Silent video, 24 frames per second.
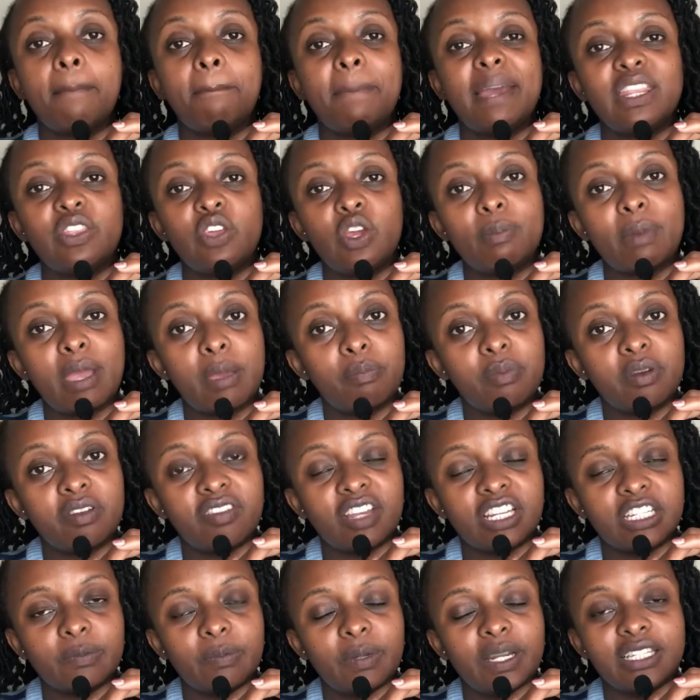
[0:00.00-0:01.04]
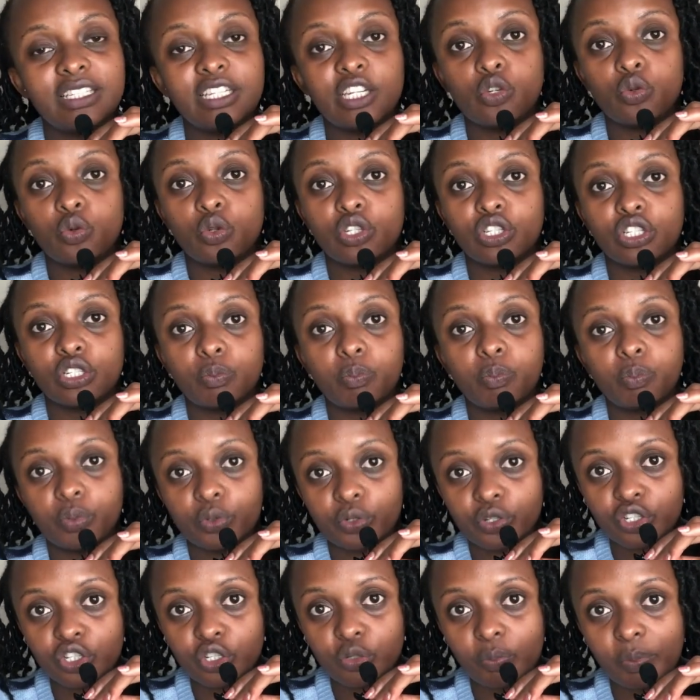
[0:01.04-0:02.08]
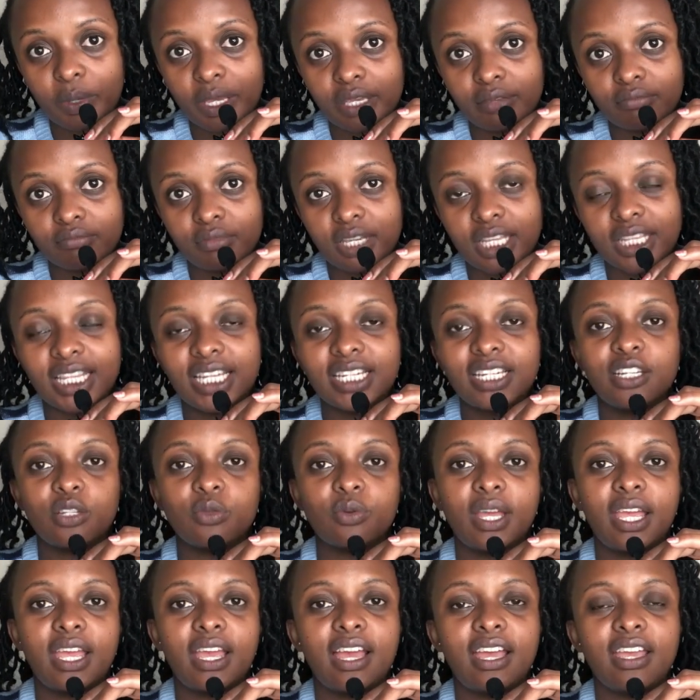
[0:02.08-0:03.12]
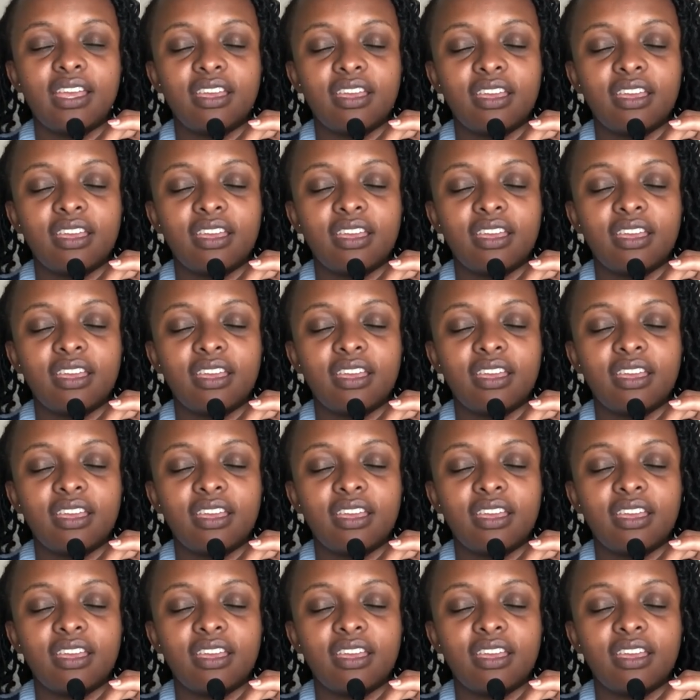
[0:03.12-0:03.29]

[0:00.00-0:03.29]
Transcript: By the way, my previous place, it was post pay, and that is why